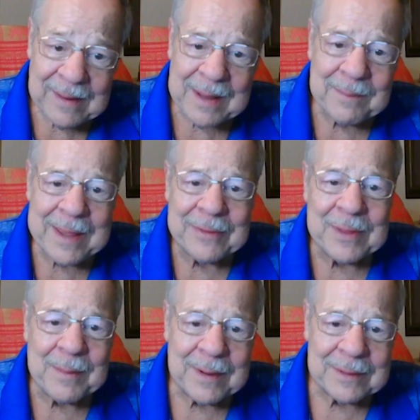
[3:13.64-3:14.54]
and make
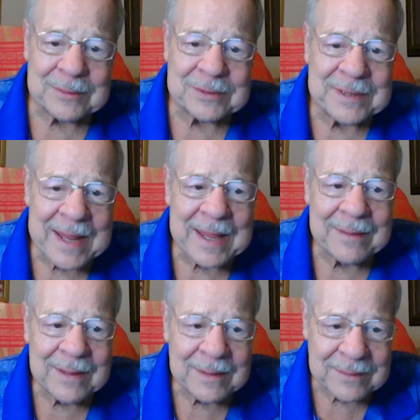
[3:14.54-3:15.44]
them
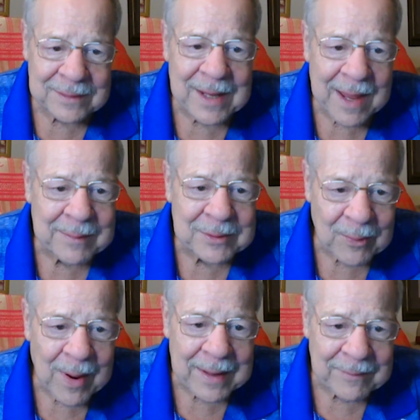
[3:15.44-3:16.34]
understand that the time is
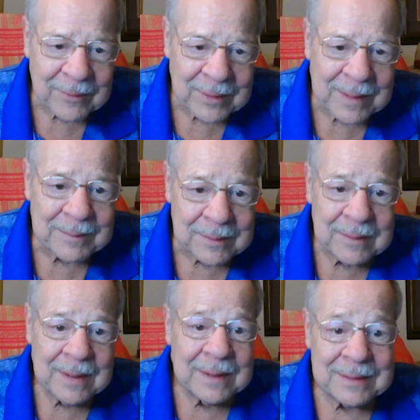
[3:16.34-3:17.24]
right for them to
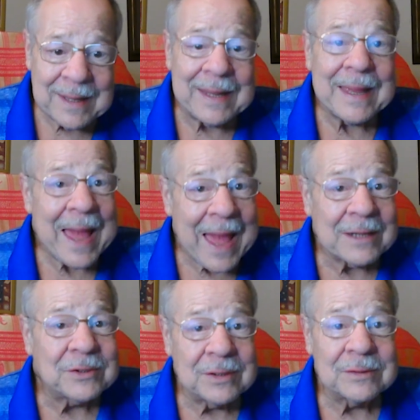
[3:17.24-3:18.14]
take
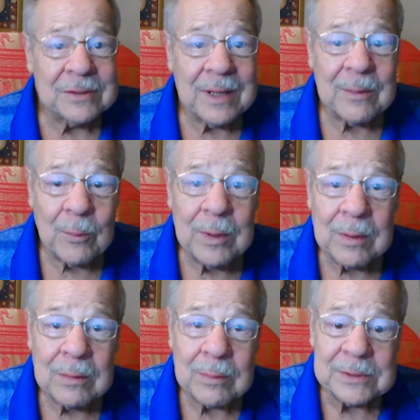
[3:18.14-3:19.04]
actions that
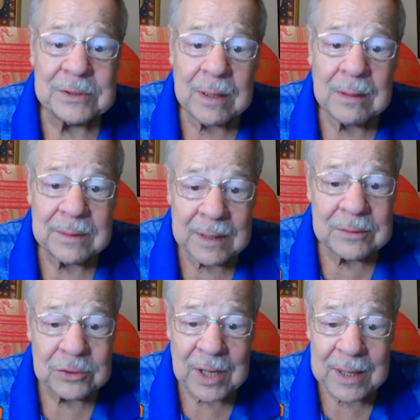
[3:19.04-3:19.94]
will result in
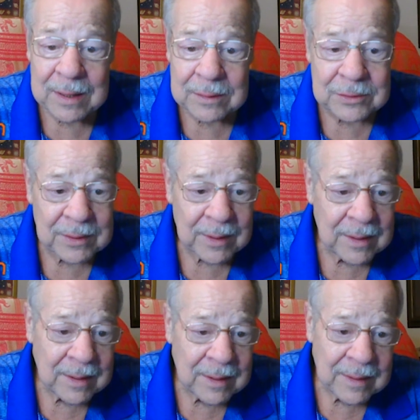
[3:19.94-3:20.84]
change.
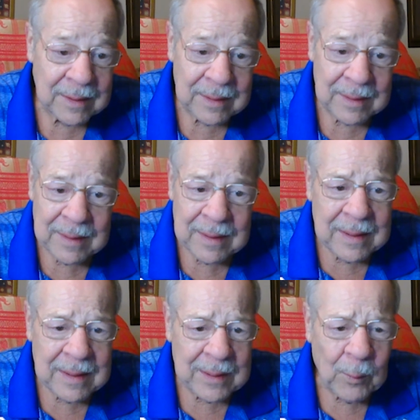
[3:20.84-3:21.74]

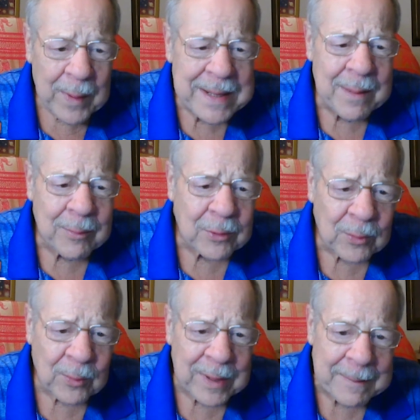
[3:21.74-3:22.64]
In week number
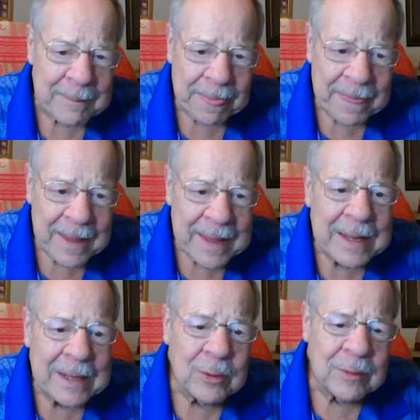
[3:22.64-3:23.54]
three,
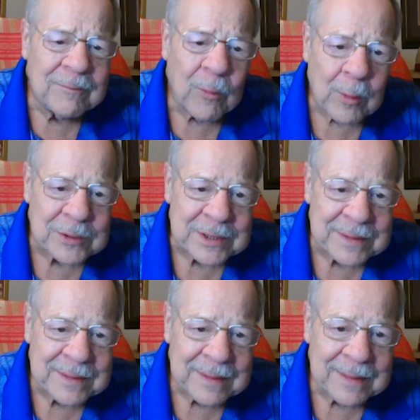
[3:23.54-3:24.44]
good
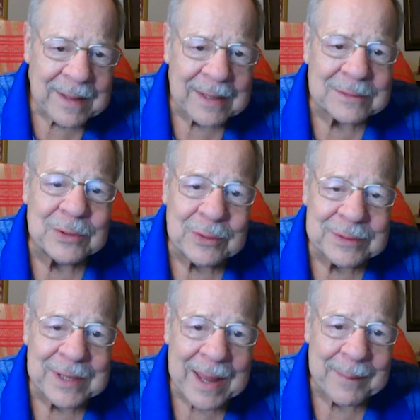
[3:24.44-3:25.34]
fortune has
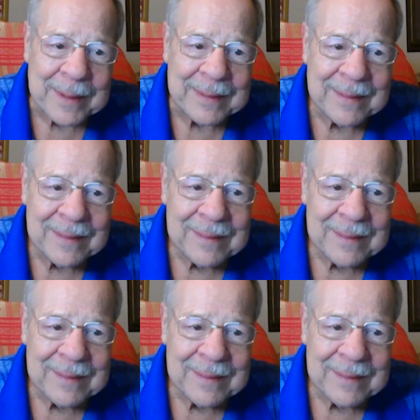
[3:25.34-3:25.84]
good timing,